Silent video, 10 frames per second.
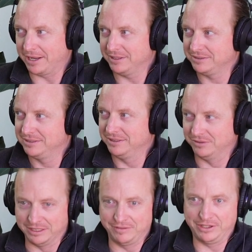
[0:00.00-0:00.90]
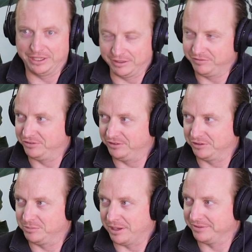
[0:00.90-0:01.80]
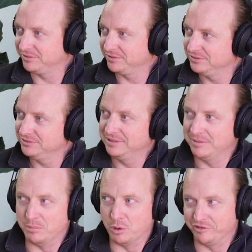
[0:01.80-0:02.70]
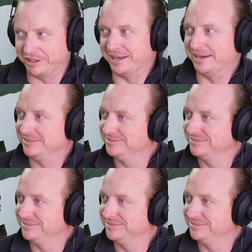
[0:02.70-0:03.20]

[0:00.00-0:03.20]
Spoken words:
it, living in it for 6 months, moving out.